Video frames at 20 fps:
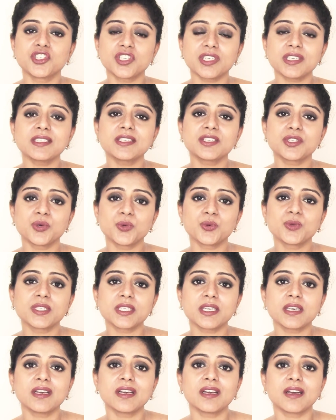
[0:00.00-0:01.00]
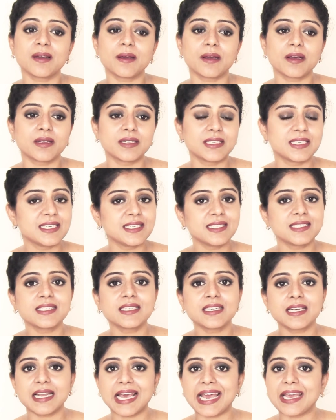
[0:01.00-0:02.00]
Just using
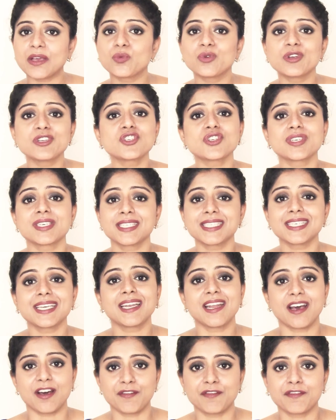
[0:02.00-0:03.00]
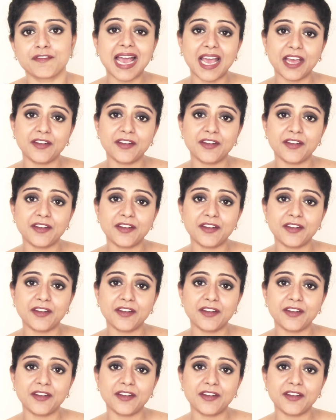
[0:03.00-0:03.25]
decent language is enough.